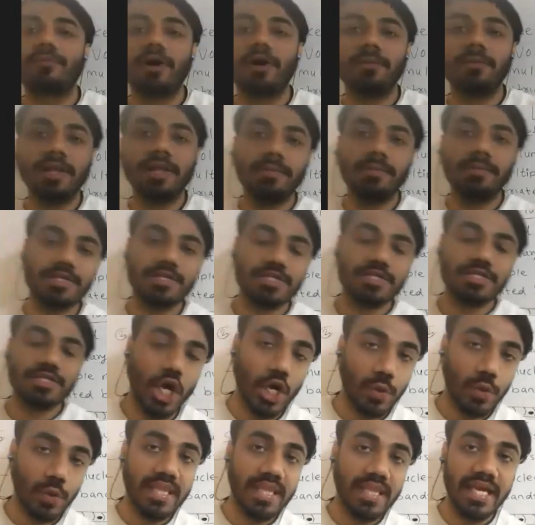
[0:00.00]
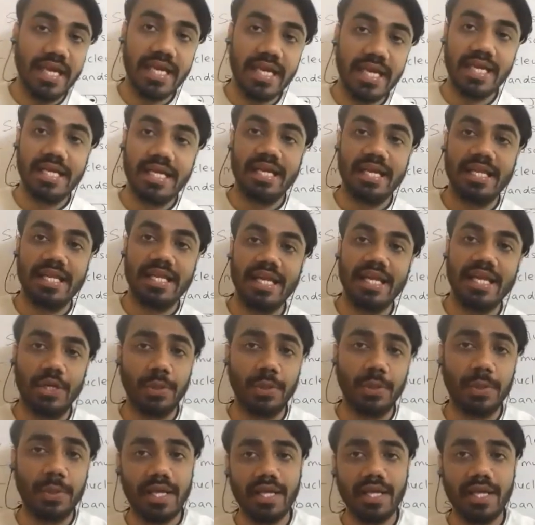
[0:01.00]
problem is not with the internet
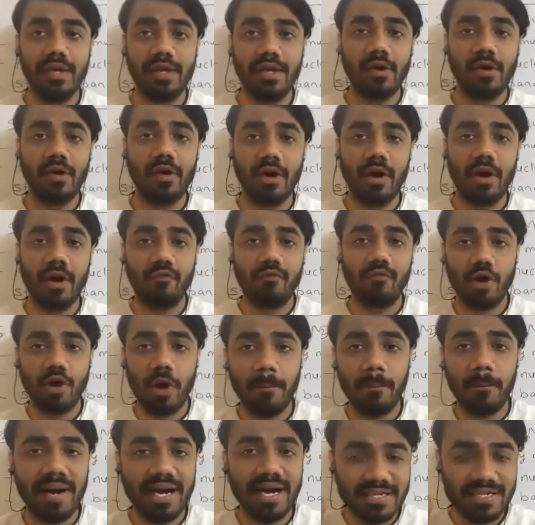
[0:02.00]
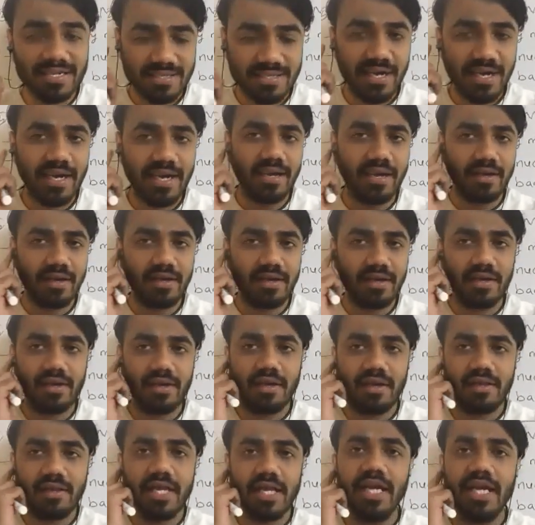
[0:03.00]
today. From my side,
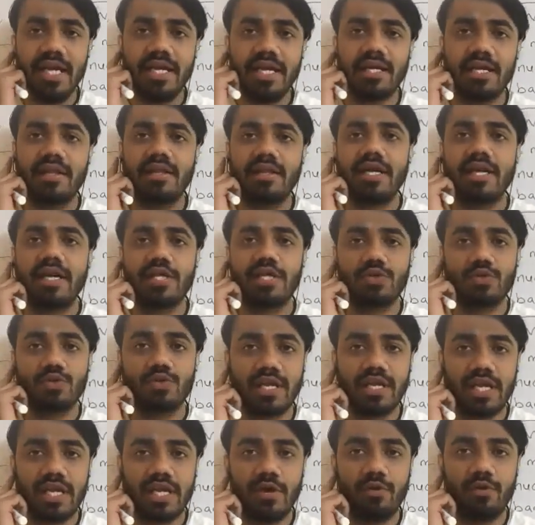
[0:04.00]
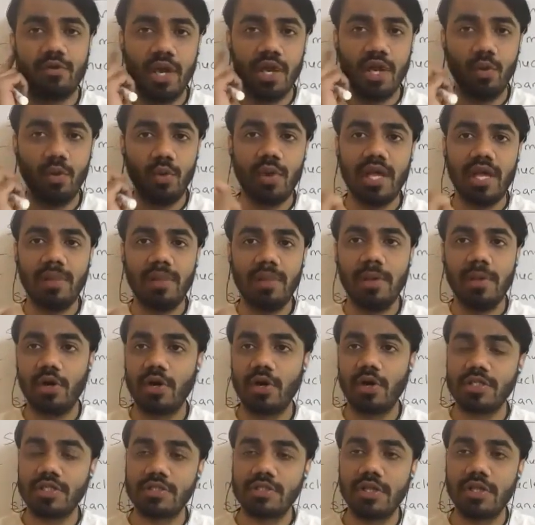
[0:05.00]
the internet is working very well
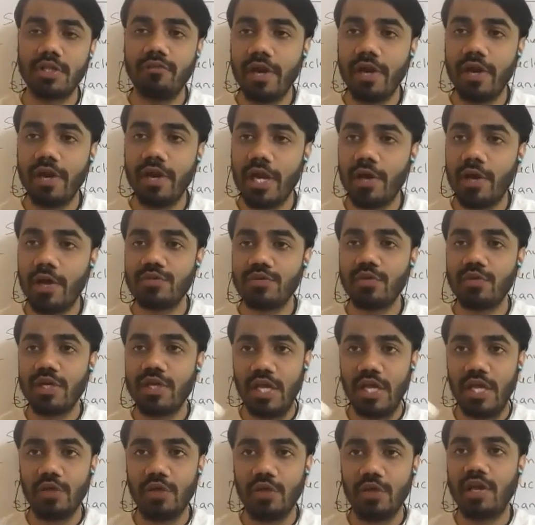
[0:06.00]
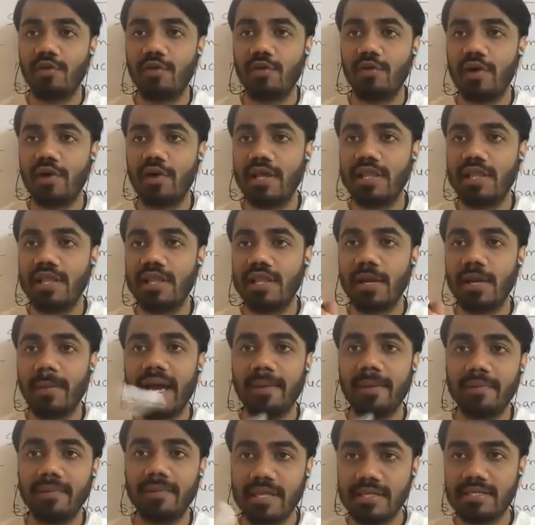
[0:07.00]
because the video is working very well at
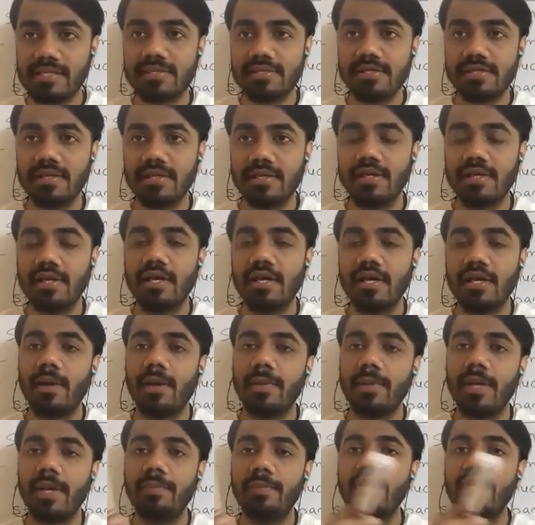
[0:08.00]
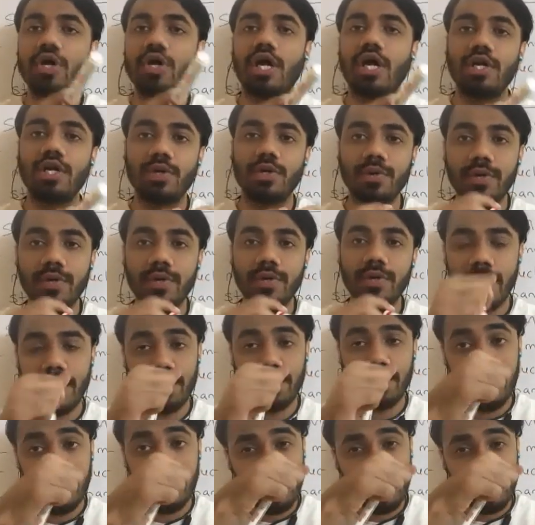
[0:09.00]
my place. Maybe not good at
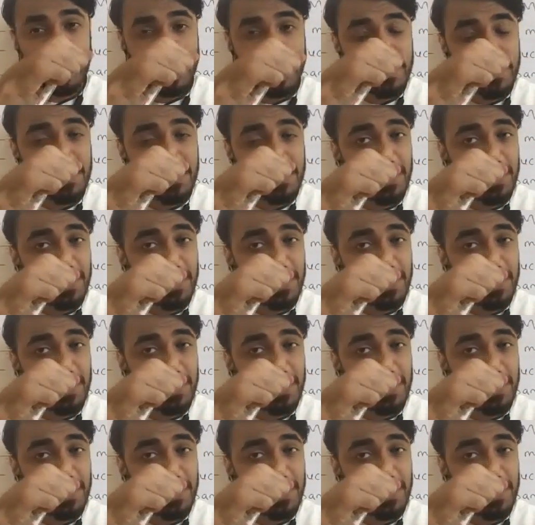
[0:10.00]
your place